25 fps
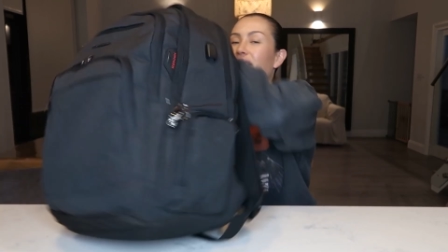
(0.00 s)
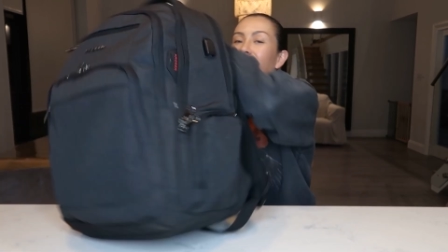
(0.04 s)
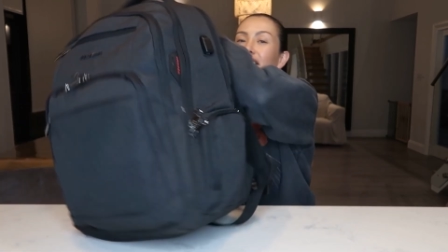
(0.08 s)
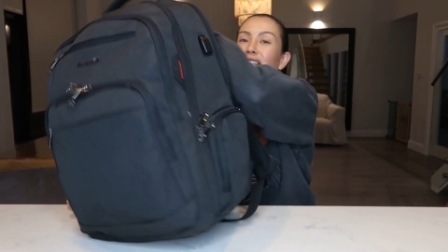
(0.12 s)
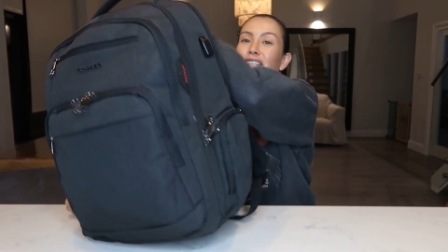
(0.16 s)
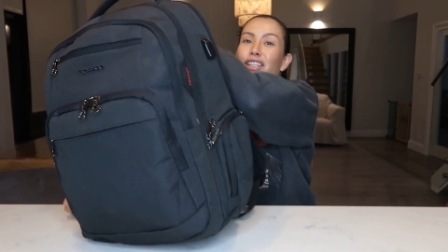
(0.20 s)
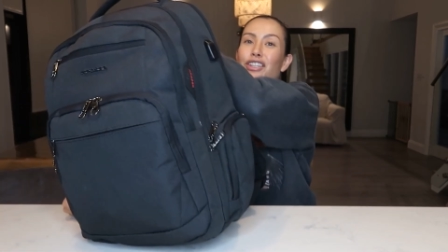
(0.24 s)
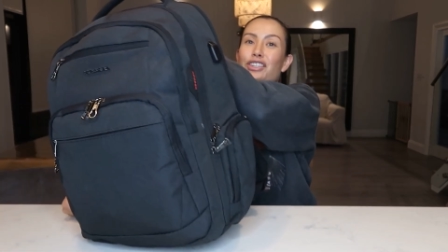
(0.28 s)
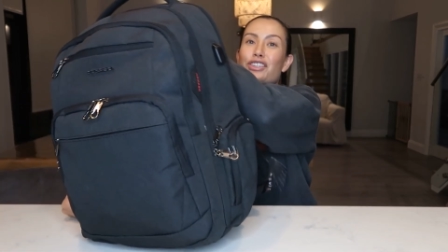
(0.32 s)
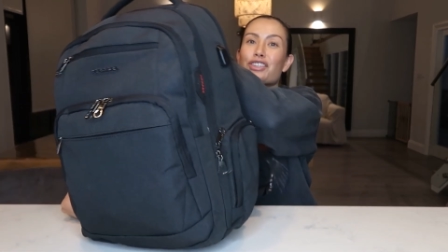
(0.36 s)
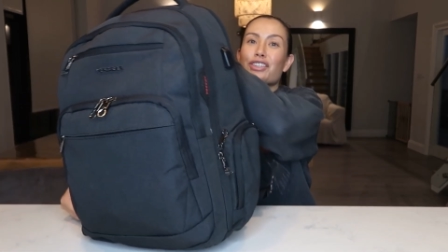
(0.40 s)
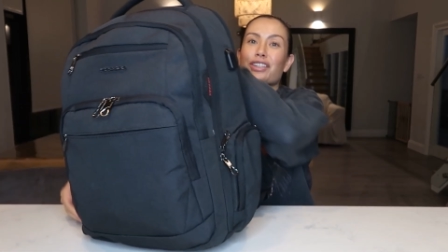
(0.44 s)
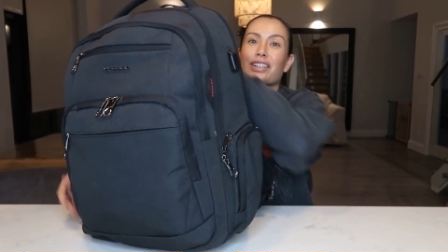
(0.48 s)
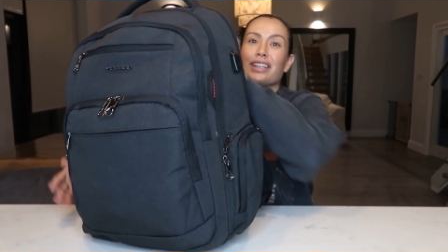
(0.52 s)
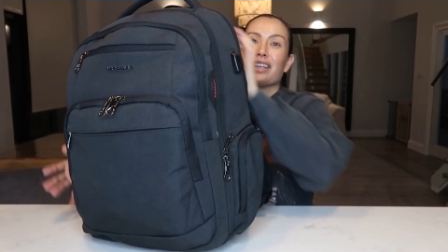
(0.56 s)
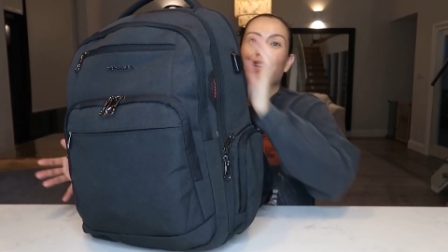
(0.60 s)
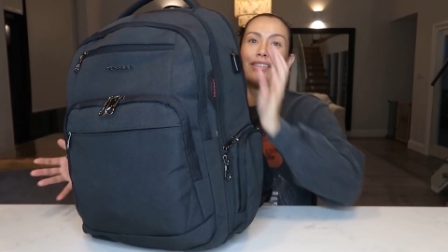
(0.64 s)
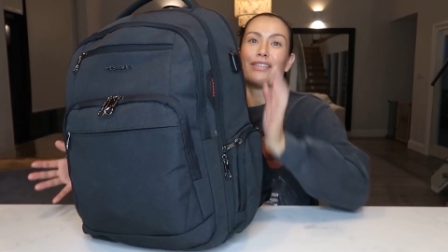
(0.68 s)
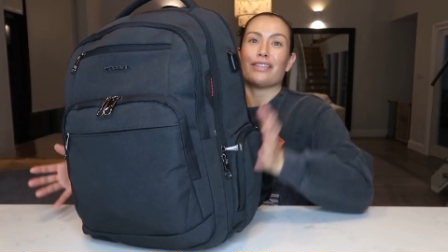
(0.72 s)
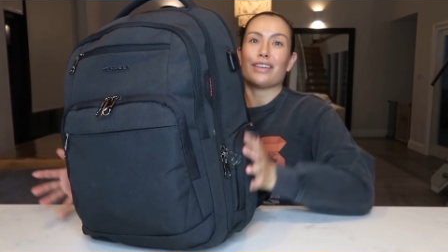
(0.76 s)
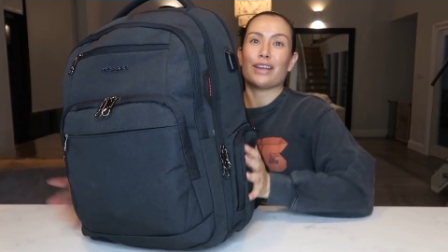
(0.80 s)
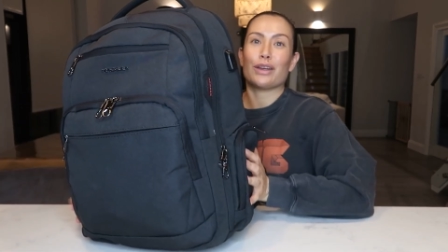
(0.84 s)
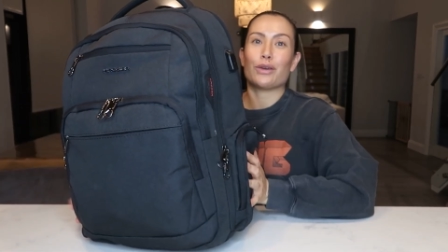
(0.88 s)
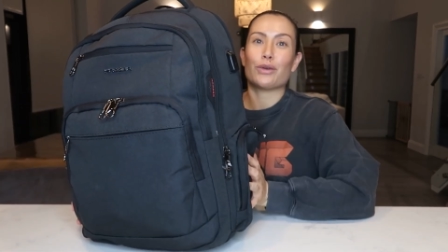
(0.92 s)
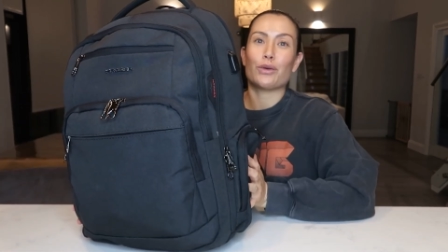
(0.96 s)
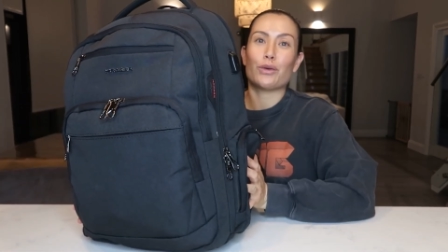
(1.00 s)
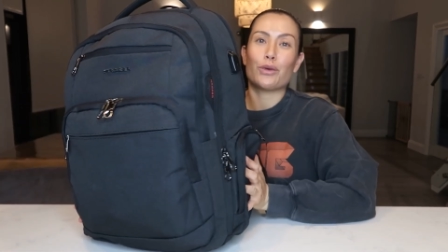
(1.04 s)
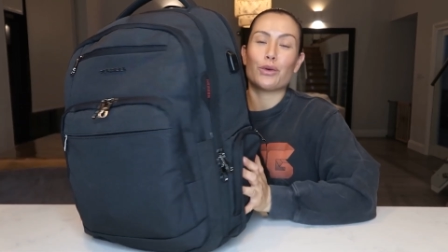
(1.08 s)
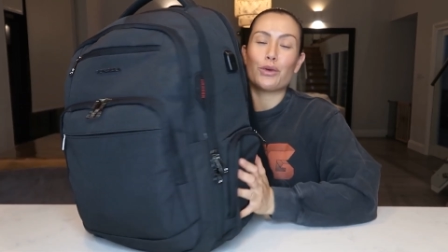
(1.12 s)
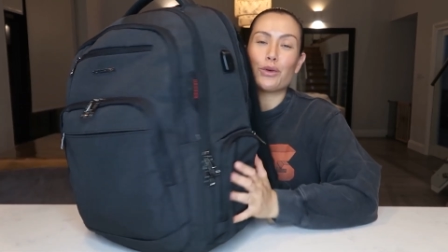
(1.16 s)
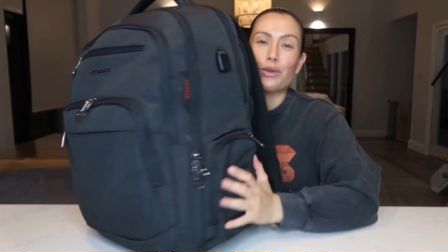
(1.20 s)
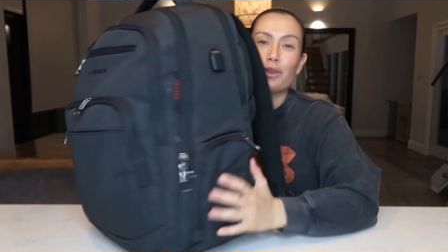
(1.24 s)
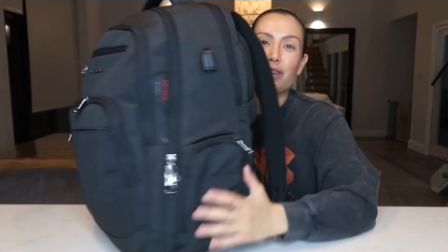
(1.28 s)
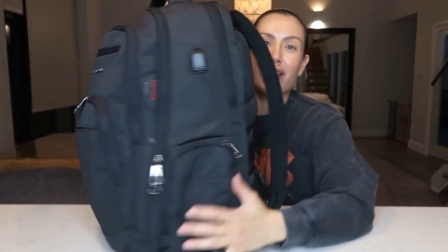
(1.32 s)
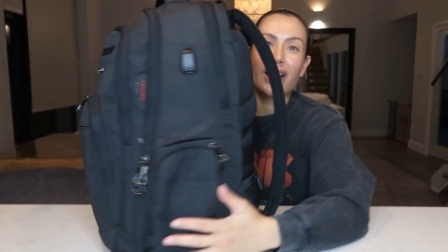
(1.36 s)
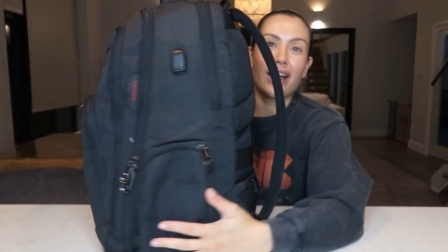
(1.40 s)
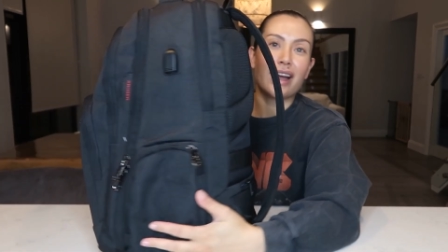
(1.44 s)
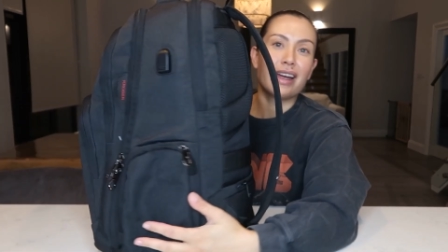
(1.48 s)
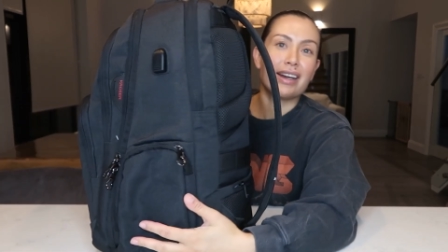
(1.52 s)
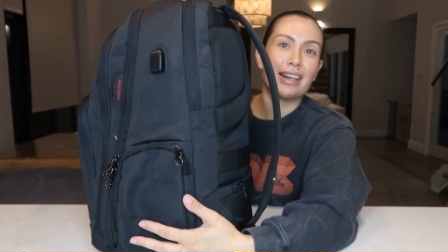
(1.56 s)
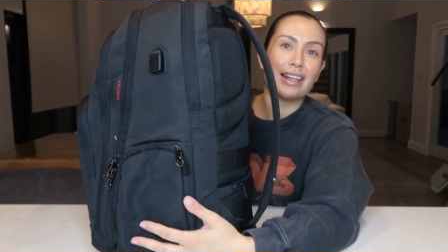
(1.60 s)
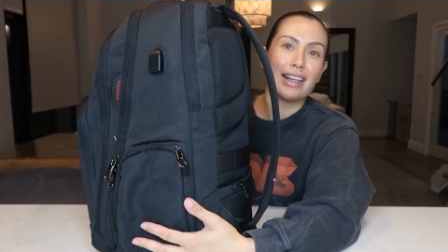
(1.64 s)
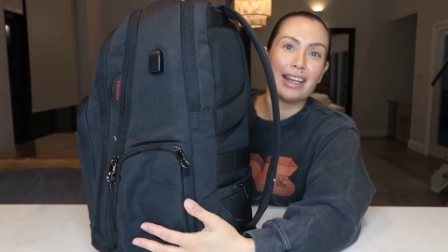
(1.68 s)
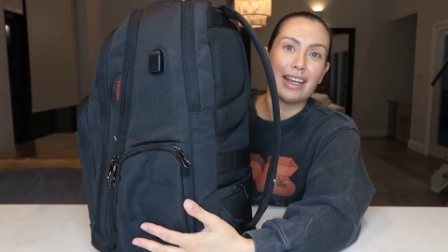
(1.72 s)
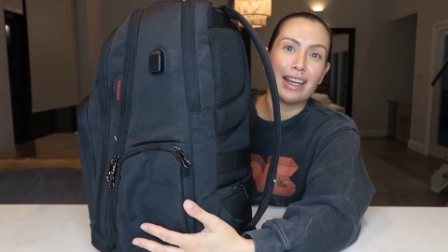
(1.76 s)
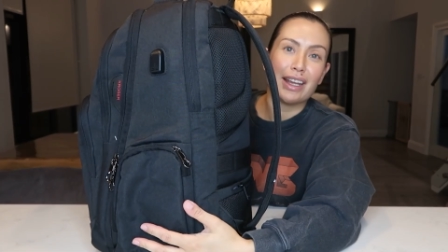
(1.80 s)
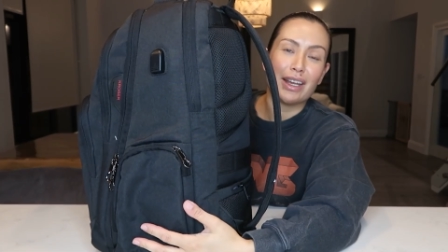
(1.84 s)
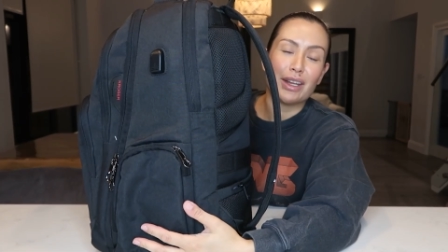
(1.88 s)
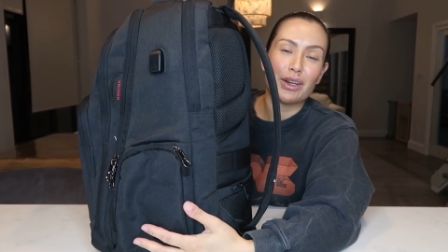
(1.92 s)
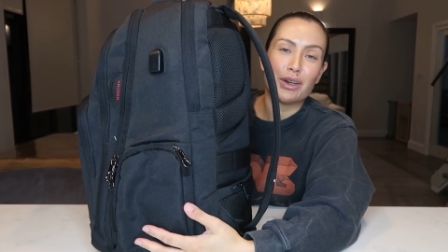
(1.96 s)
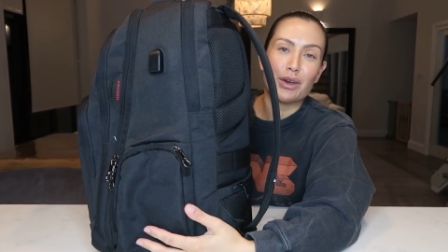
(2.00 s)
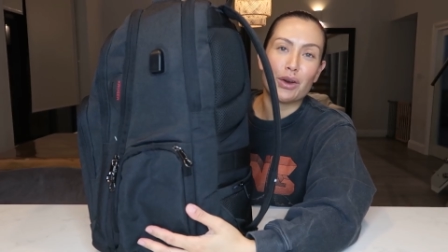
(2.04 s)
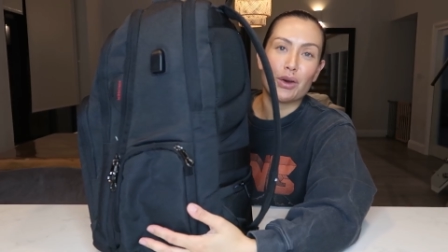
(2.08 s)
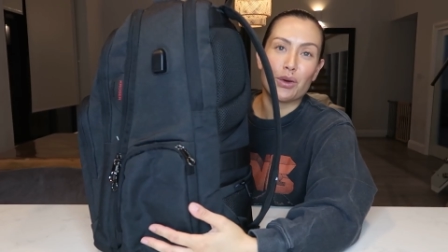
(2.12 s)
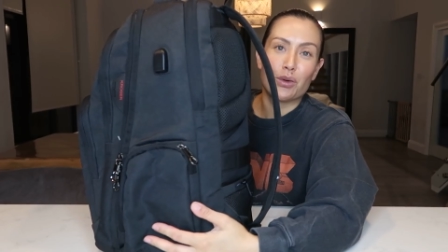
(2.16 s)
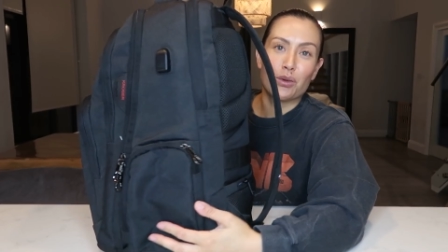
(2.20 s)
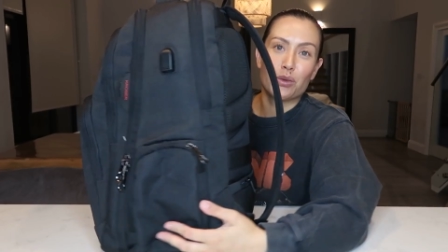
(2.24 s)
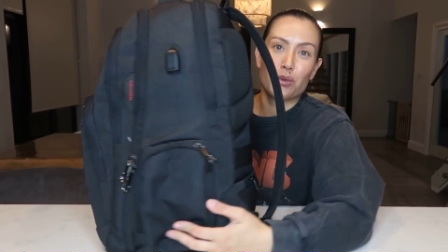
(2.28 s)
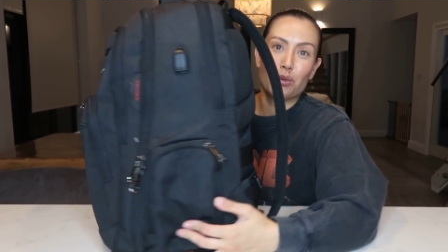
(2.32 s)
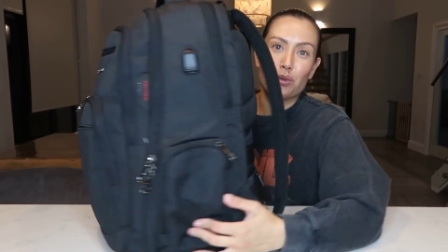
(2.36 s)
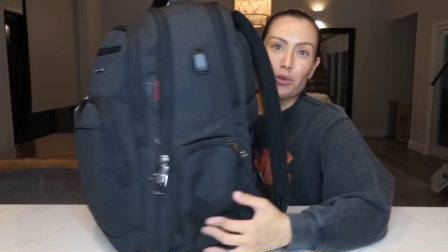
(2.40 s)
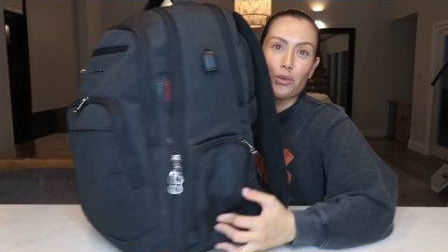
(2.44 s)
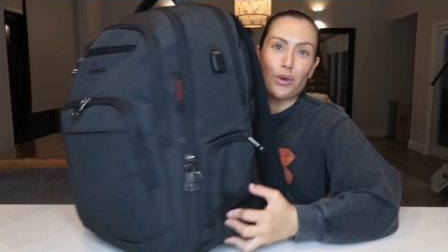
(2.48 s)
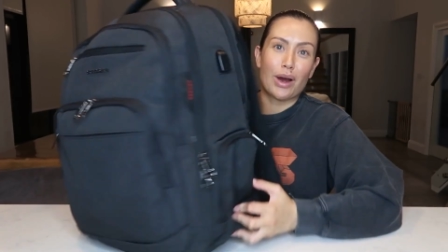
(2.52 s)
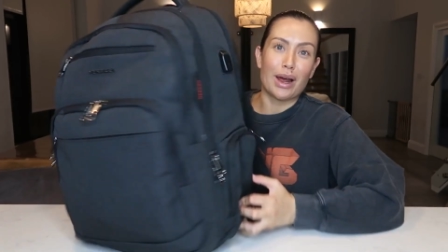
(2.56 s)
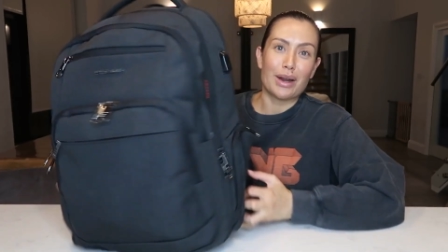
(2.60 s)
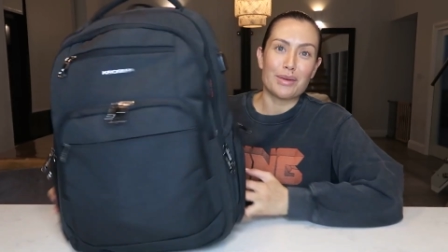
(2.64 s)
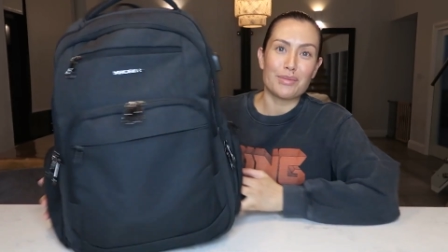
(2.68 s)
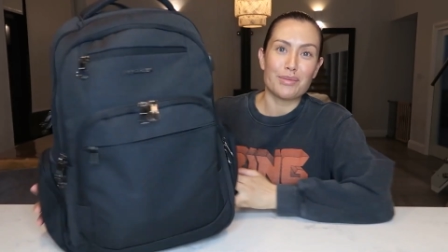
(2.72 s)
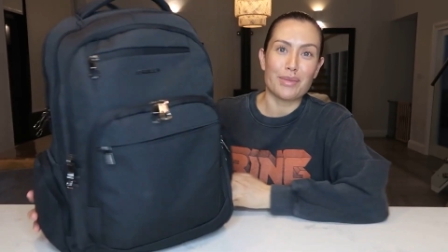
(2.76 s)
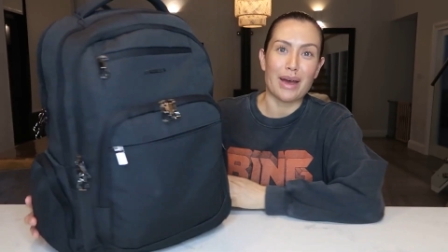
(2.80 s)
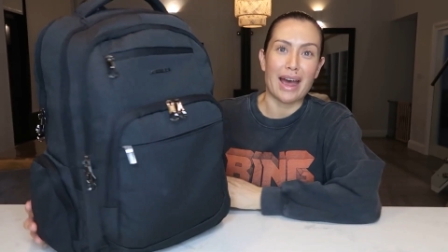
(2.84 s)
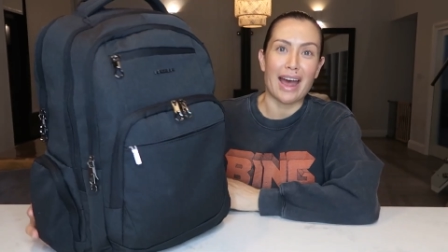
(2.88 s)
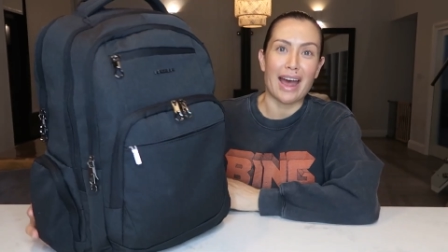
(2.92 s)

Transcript: Literally fit all that in one